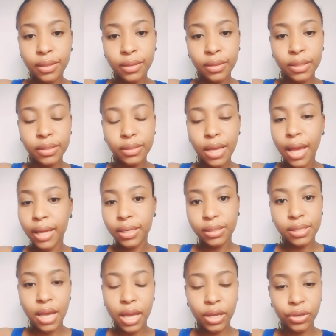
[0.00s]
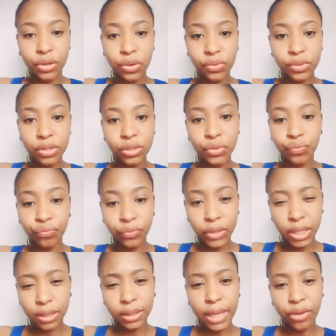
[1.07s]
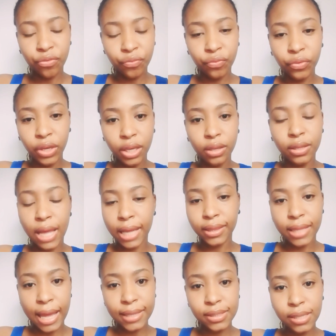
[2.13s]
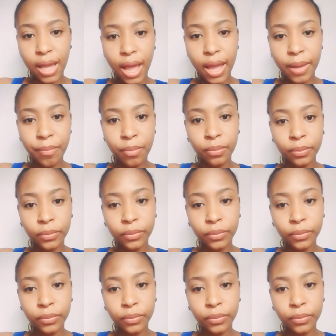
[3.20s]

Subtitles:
this kind of diagnosis real at that time,